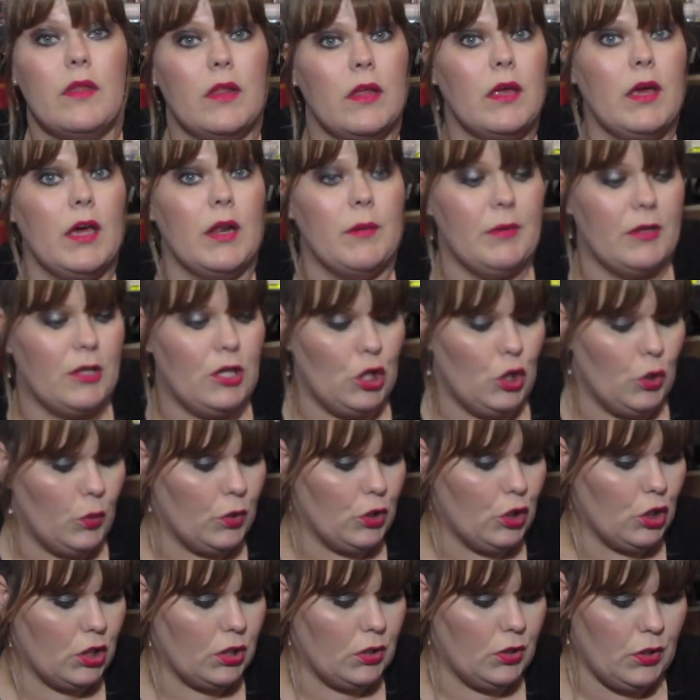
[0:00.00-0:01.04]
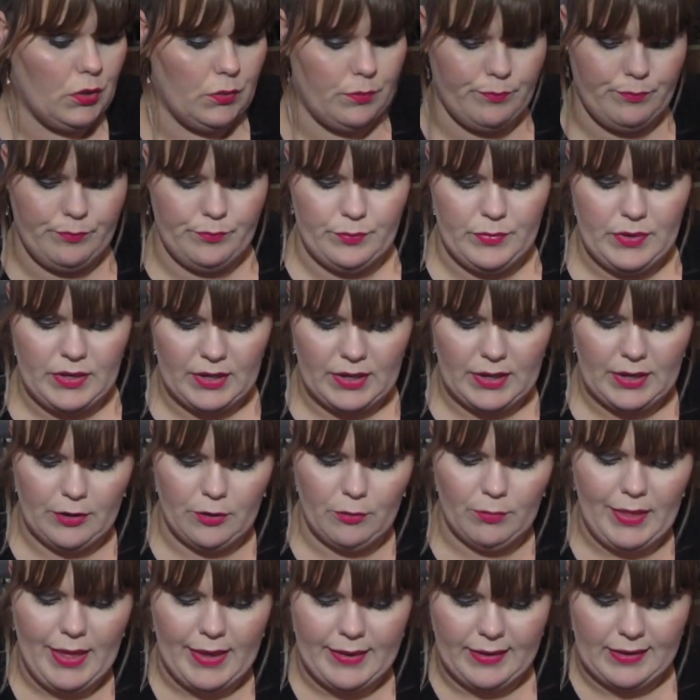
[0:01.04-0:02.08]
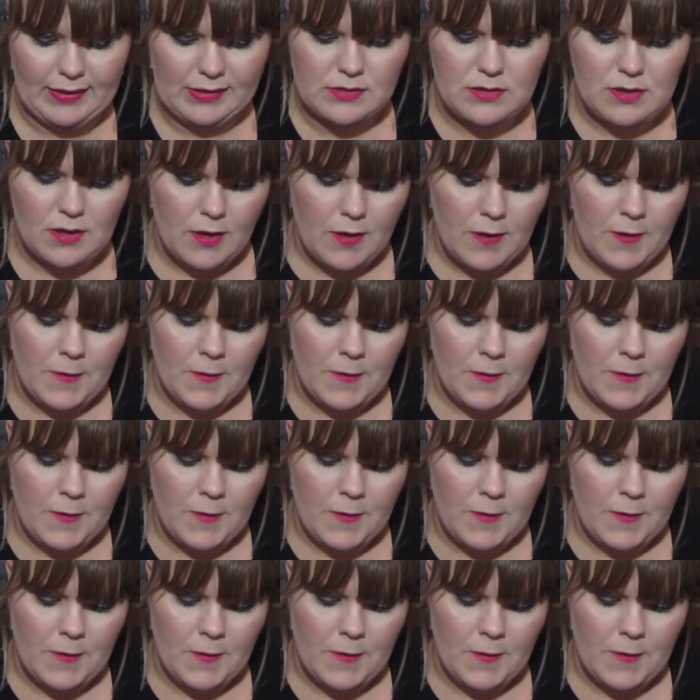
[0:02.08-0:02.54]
you gotta be cute when you're digging out your blackheads.